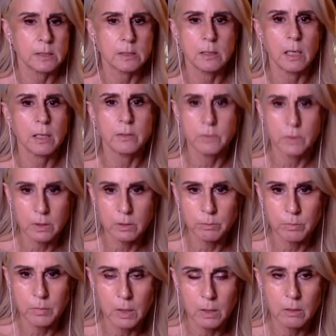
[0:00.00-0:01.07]
It's not even
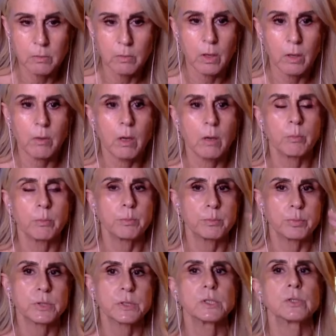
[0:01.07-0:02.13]
a
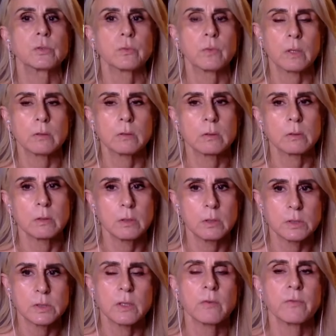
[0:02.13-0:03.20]
procedure that
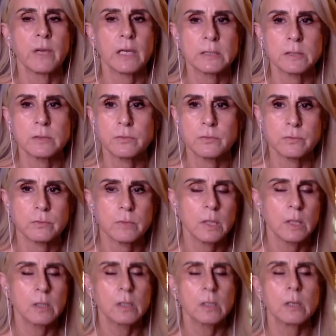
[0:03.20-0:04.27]
is effective.
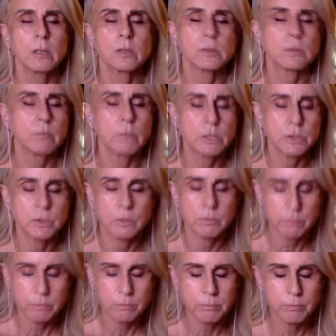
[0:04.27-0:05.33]
There's much
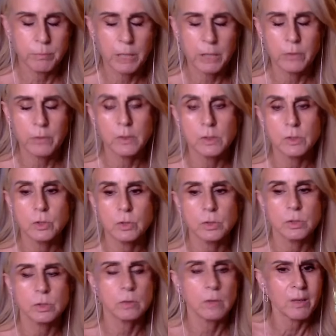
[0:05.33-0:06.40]
better things you
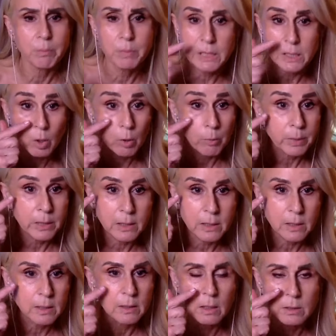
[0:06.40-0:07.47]
can do, like
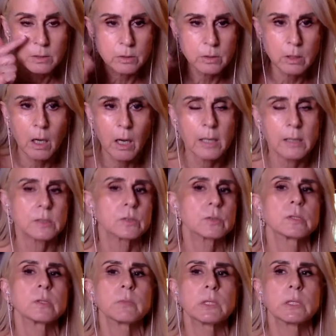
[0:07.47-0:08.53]
PRP under your eyes or
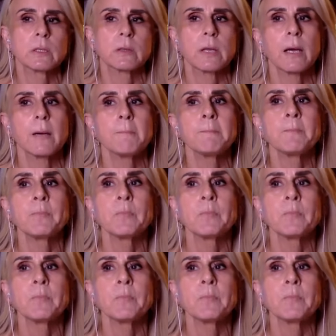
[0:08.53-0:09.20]
something like that.